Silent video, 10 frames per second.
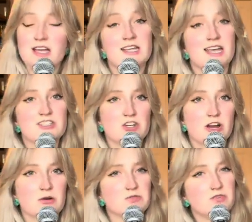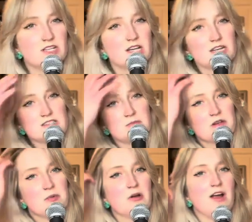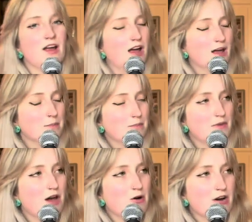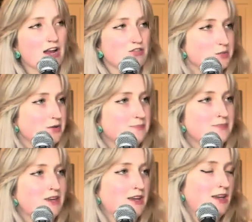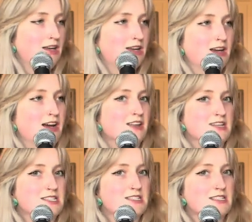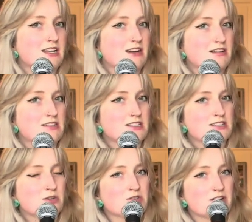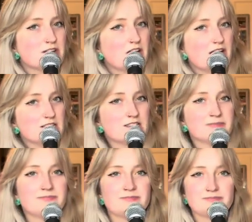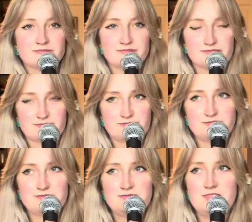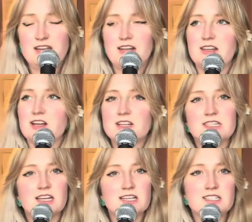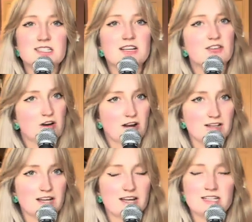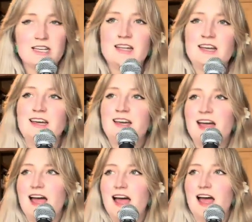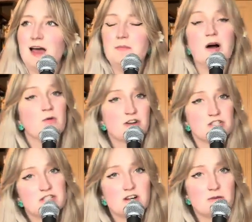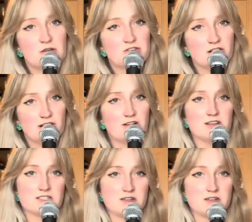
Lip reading: Yesterday I was reading something about Howard Ashman, the Disney lyricist who died of AIDS in the 90s. Cried at that. I watched his documentary later on Disney